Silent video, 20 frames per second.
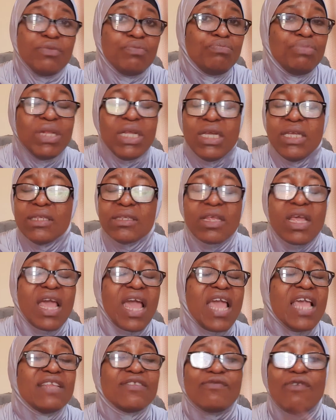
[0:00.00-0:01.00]
Please,
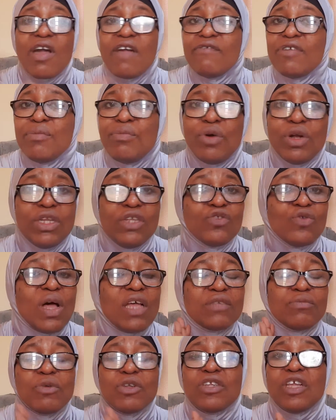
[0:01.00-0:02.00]
it's for everybody. So
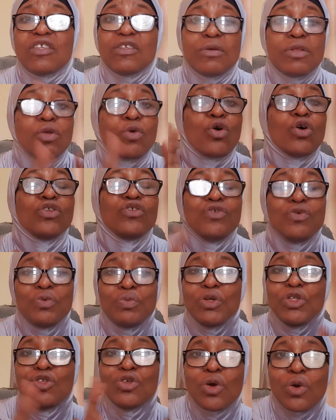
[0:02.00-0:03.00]
as much as you
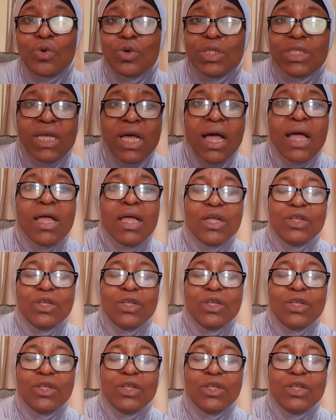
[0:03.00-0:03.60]
contribute your quota